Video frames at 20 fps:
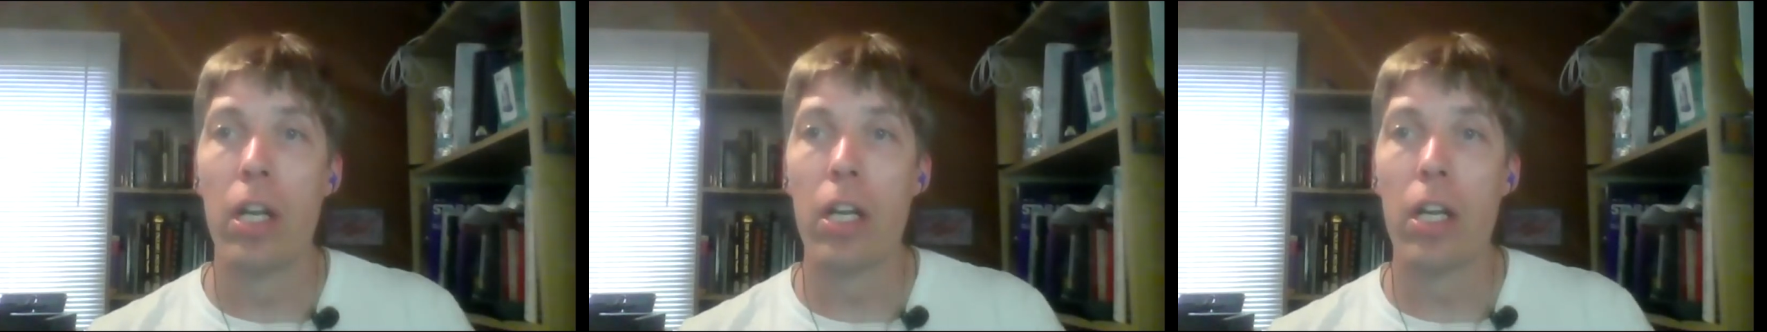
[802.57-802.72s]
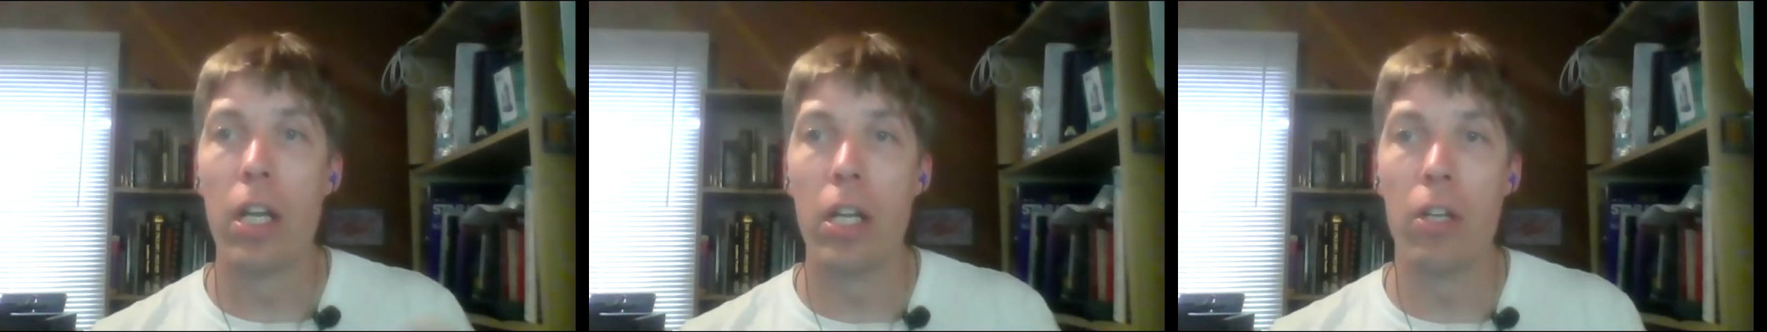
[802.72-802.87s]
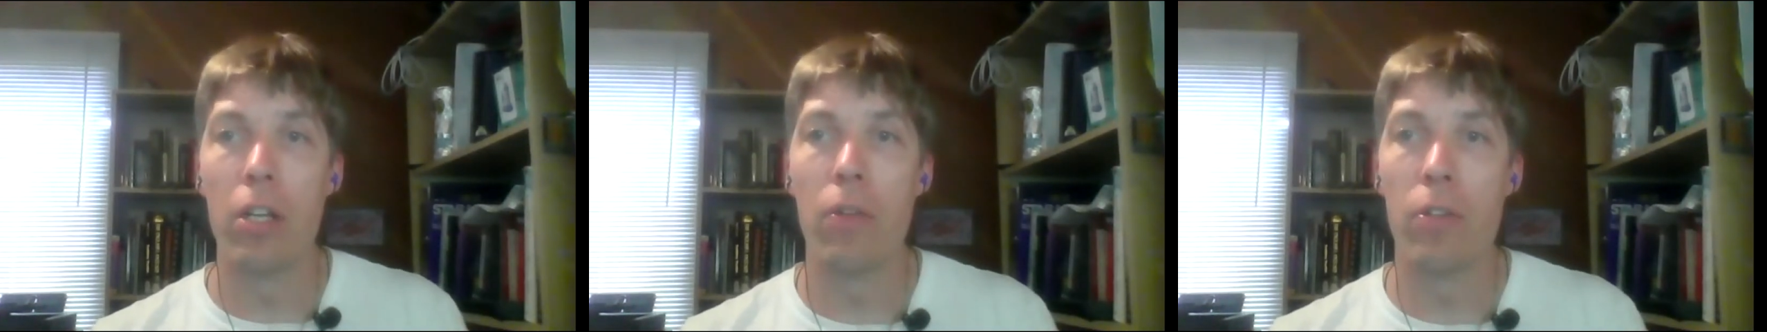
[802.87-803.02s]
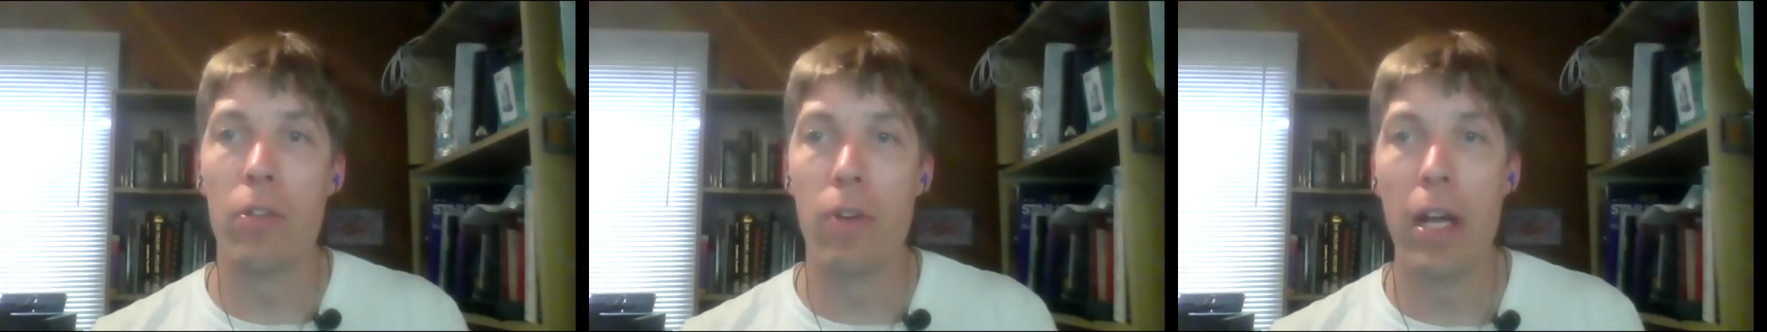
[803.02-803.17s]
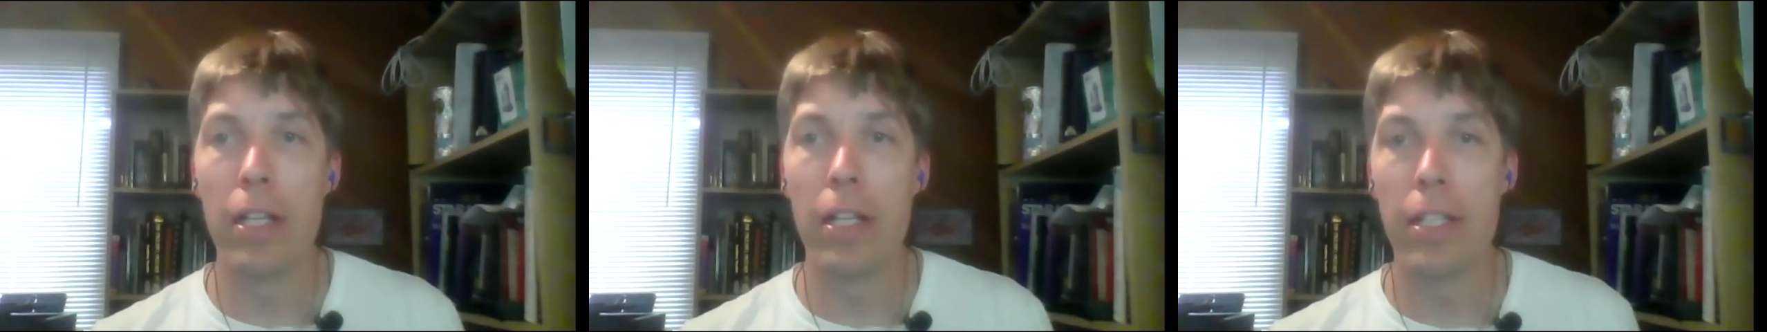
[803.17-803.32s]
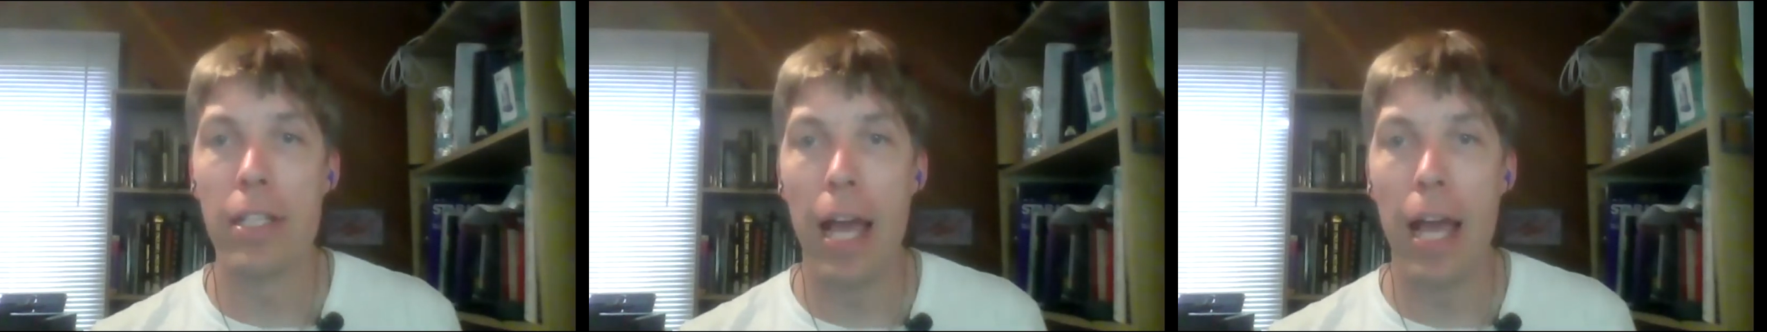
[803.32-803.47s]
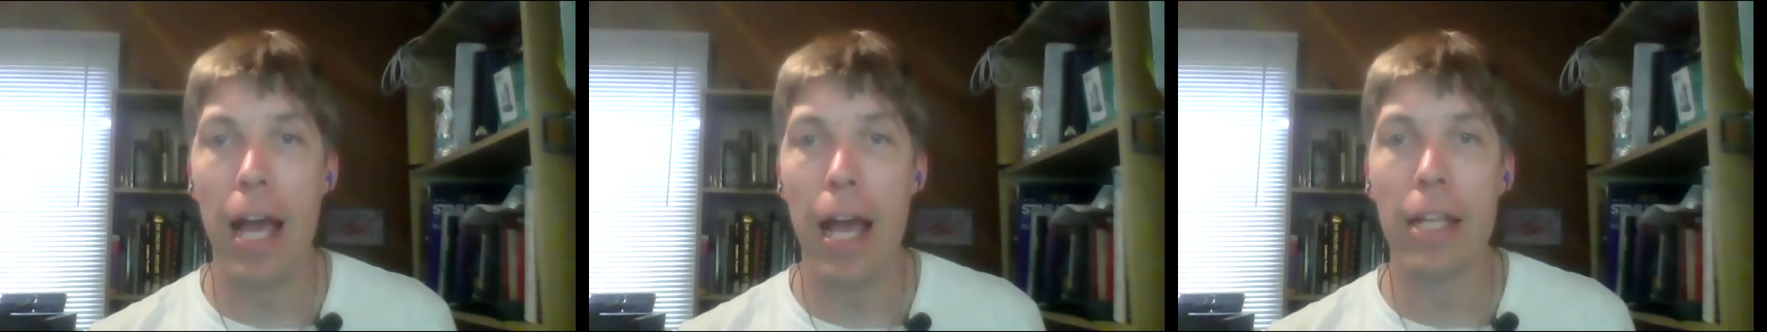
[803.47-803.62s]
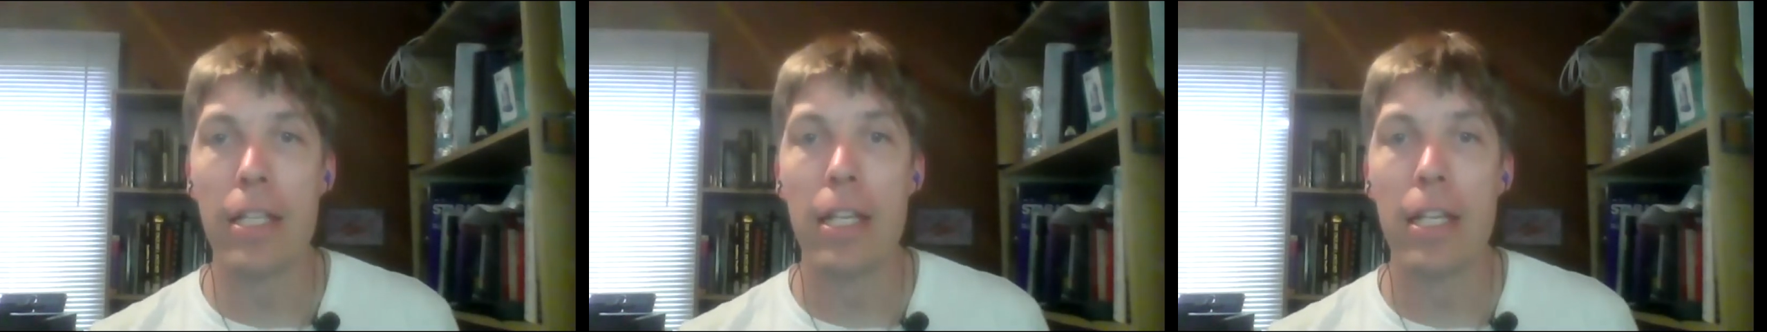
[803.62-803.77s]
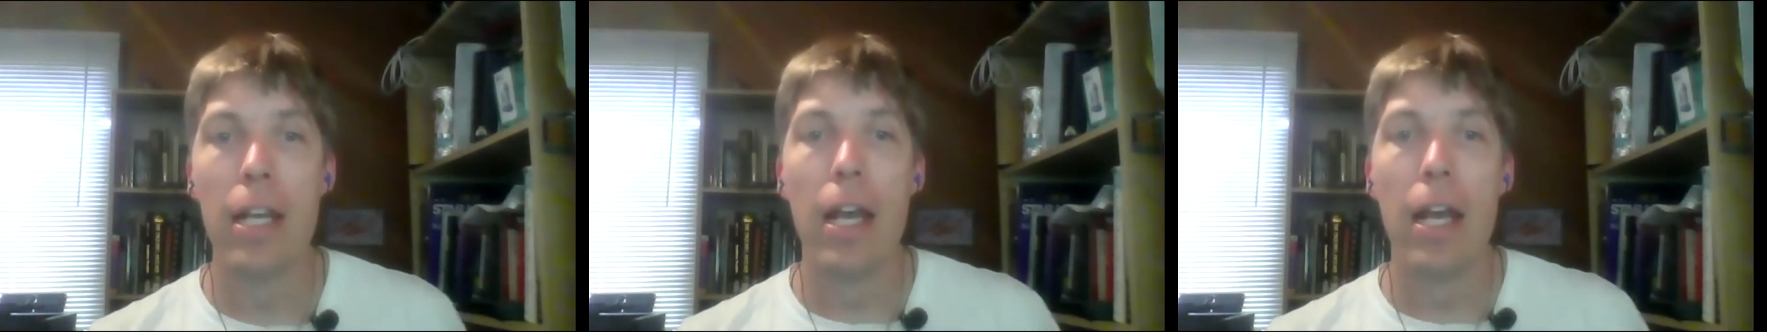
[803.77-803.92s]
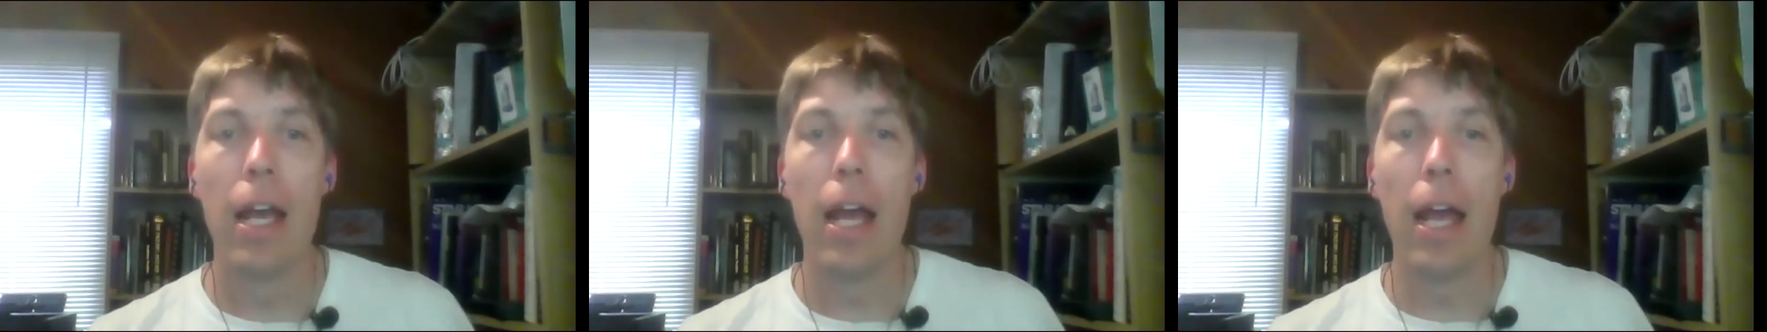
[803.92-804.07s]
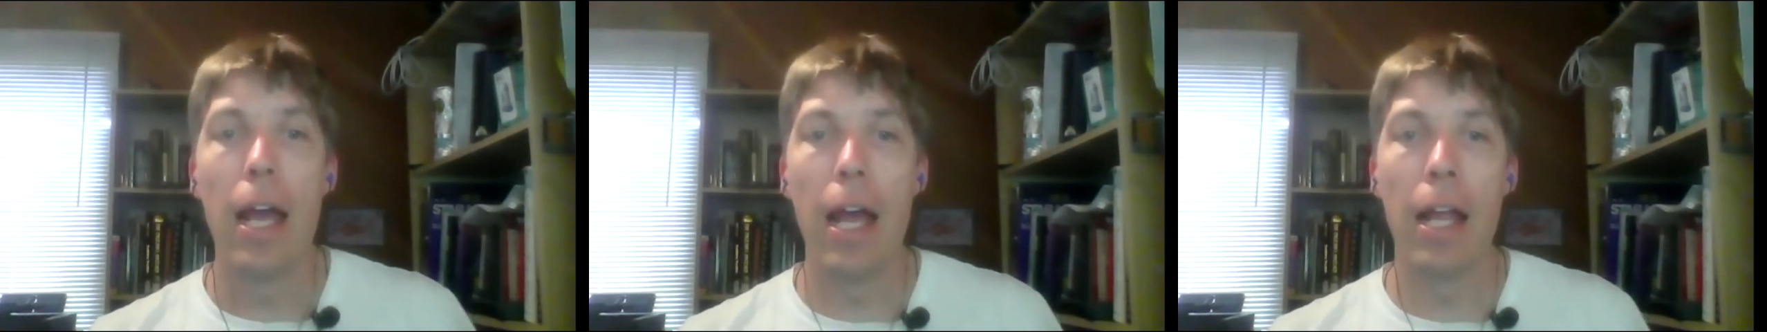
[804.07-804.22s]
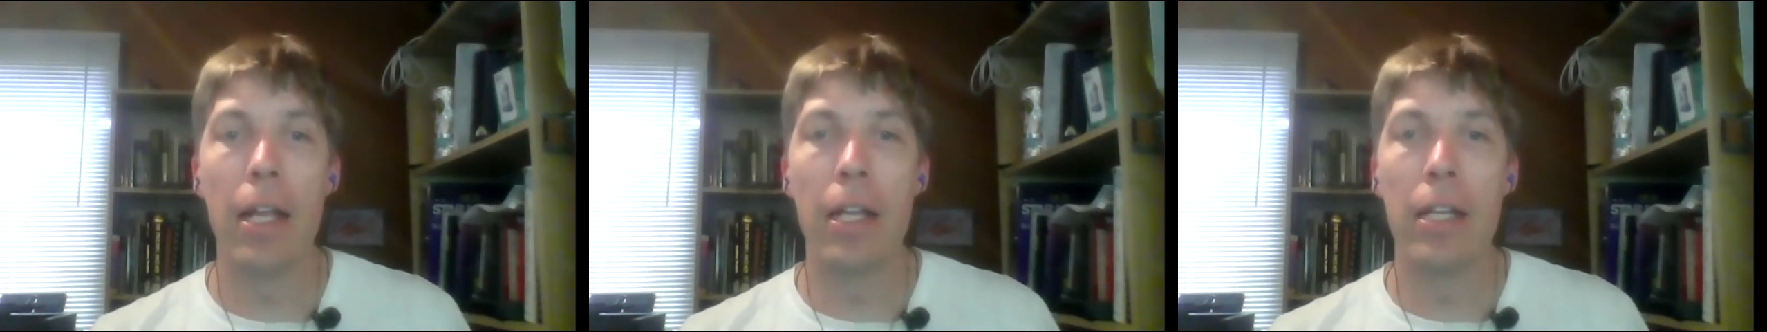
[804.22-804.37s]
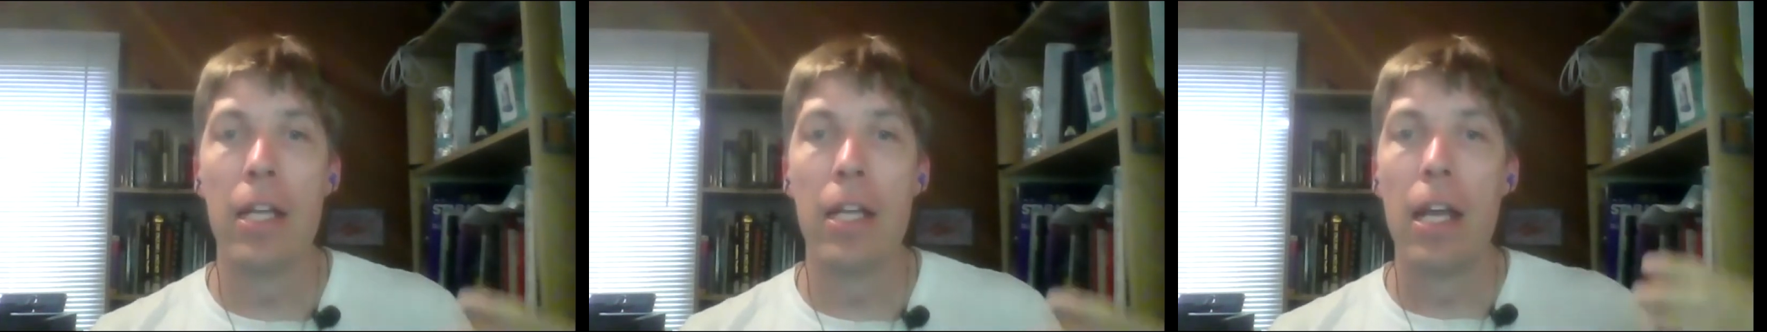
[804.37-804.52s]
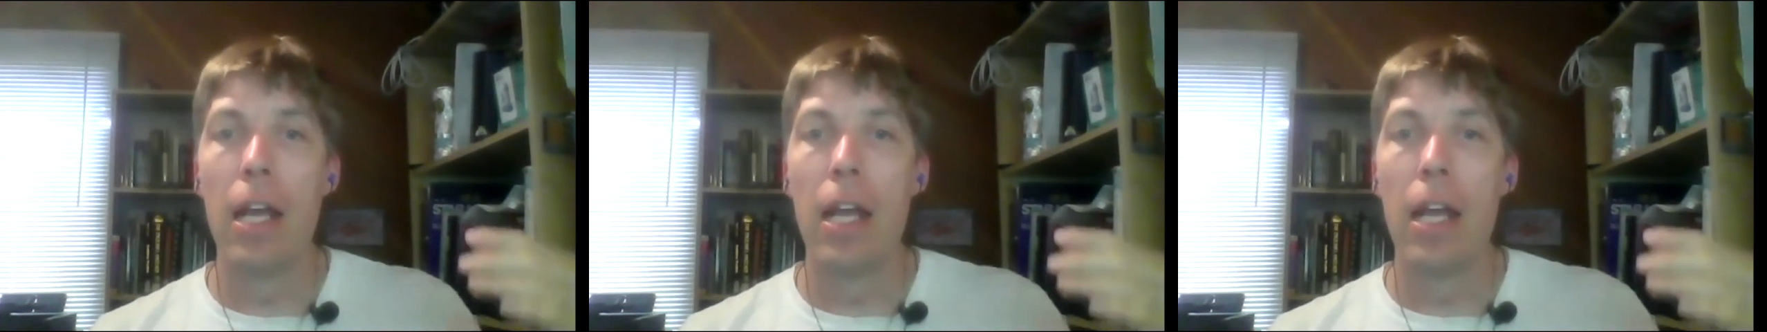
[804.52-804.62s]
can you address that?" And